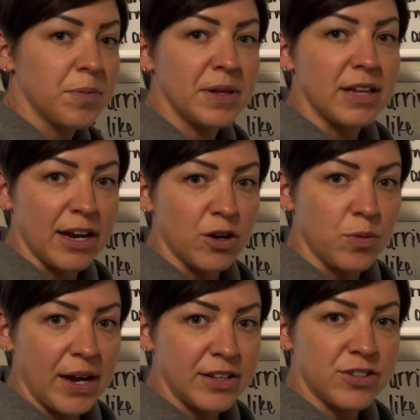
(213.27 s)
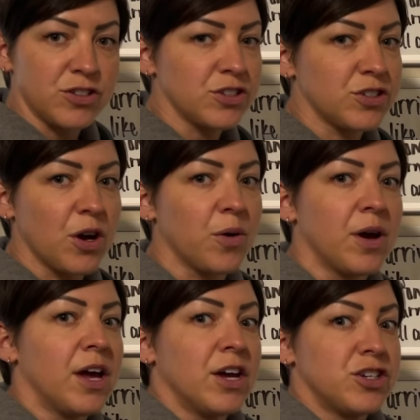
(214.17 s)
bit lighter weights just
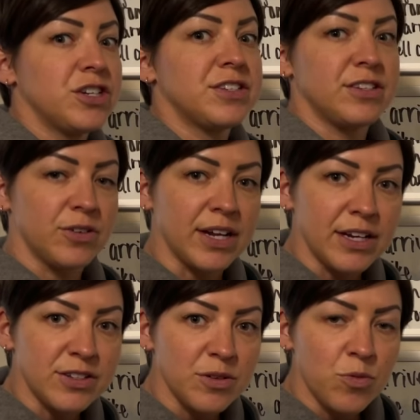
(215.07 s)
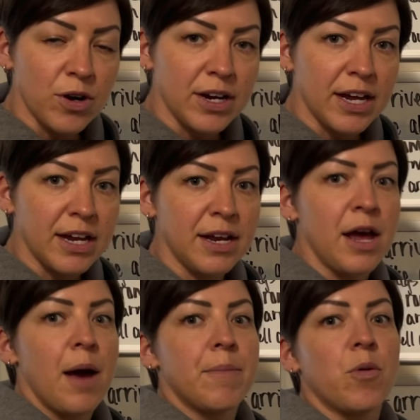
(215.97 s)
so she's still getting some work in,
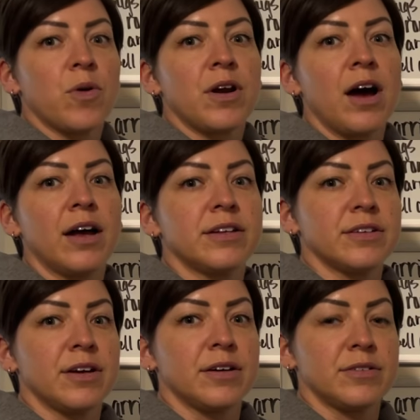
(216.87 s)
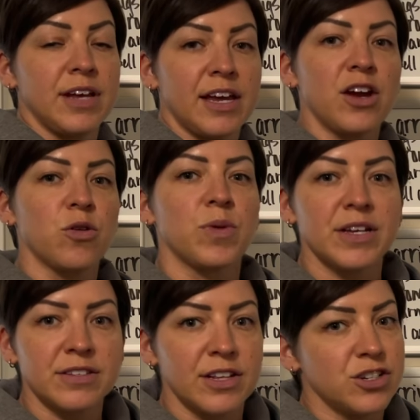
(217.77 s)
but we're not taking a
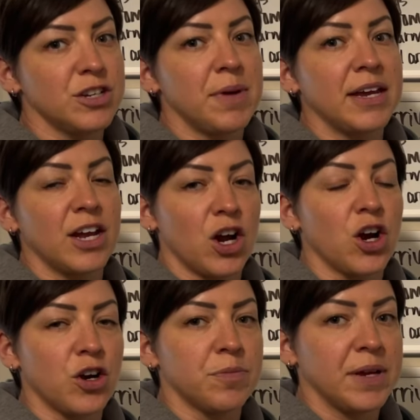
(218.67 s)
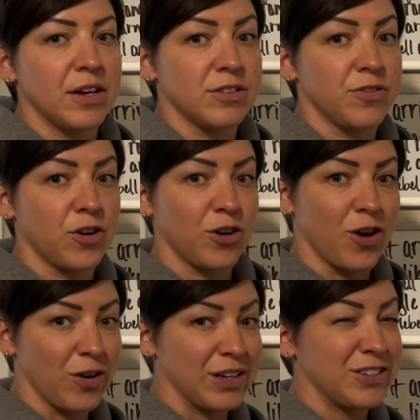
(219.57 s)
risk that she may get hurt because of her
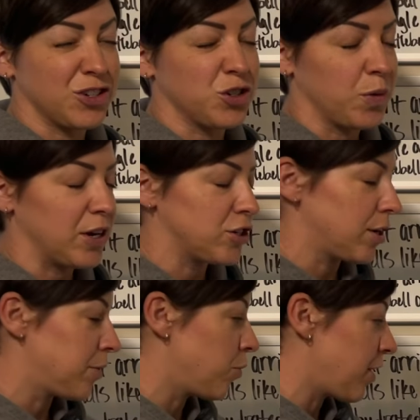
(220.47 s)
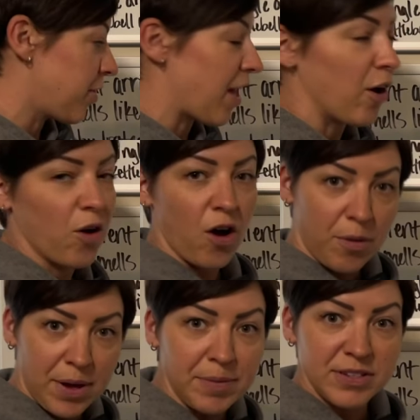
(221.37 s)
current situation with
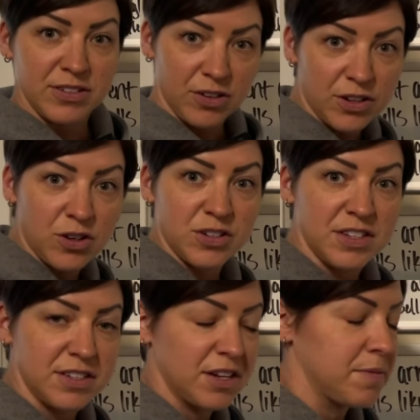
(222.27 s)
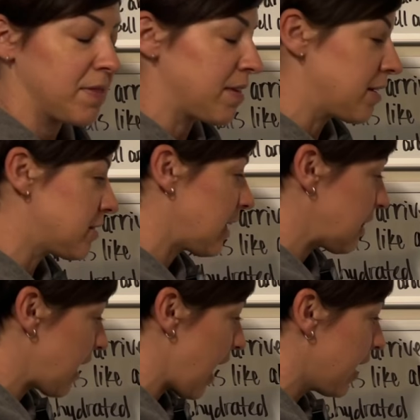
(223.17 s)
alcohol maybe still in her system and things
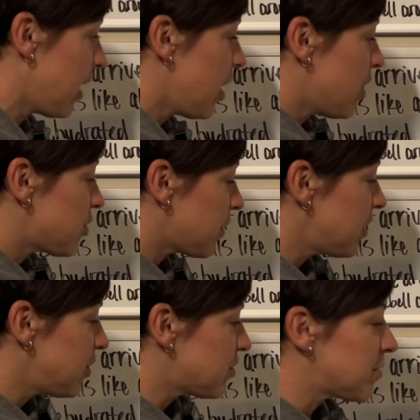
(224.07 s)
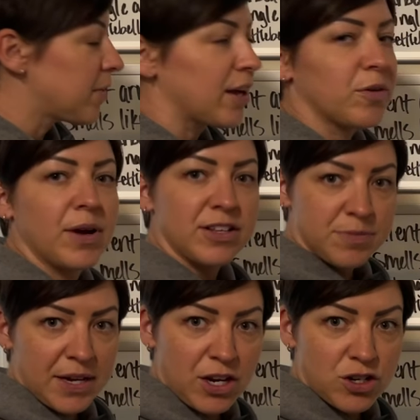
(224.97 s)
like that. So we're going to use some lighter weights,
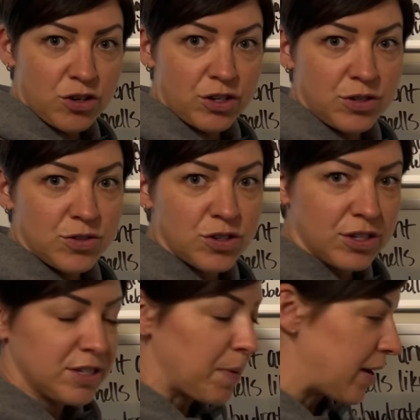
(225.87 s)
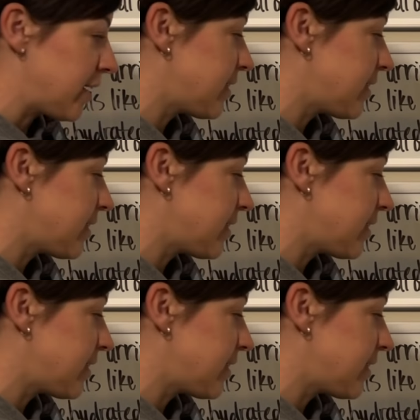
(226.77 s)
making sure to use good spotting